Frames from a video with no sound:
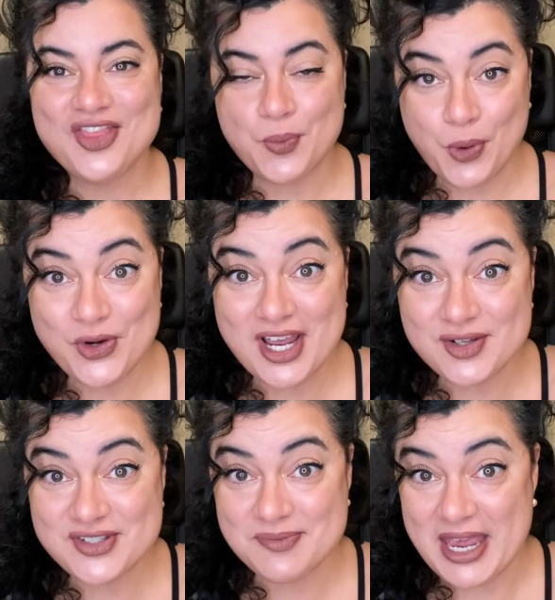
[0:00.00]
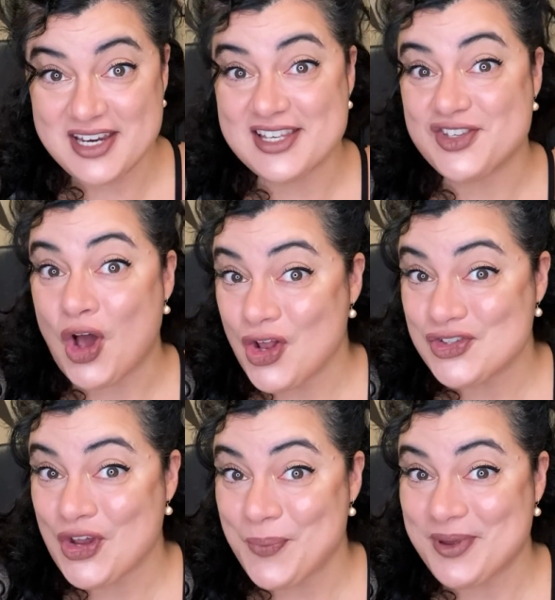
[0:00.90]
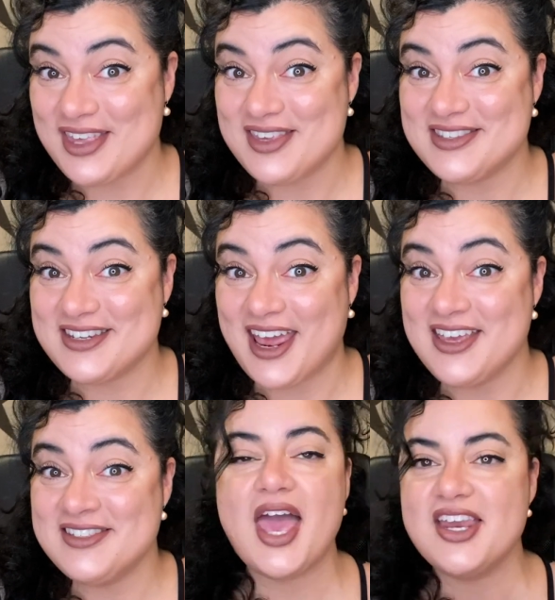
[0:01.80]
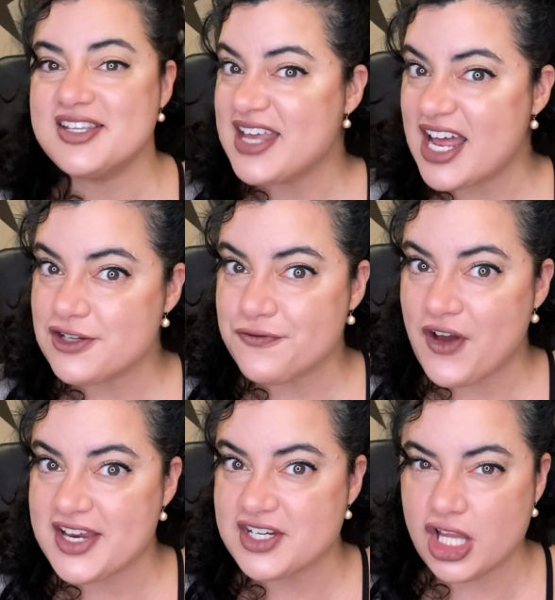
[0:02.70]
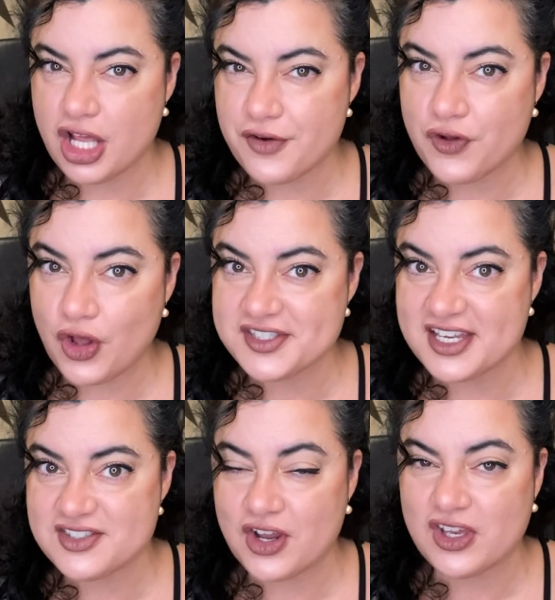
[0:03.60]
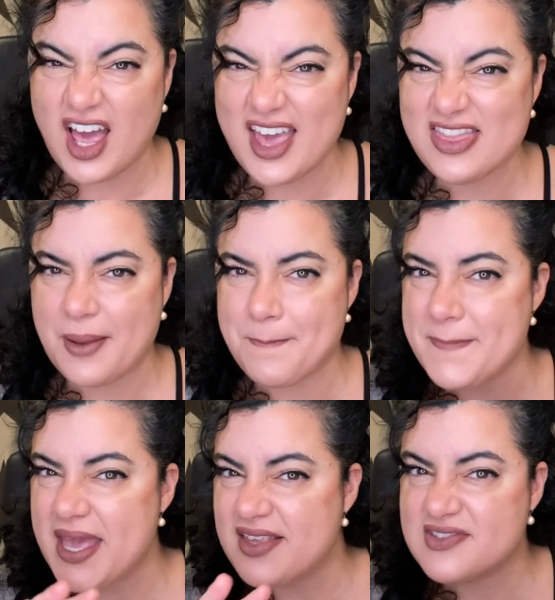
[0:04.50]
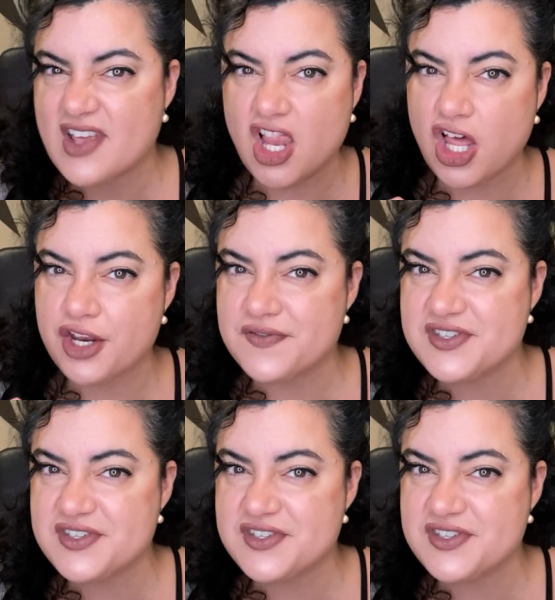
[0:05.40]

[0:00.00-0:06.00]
The pronoun debate is a hot topic these days, and it's hard to find a lot of content online that makes a lot of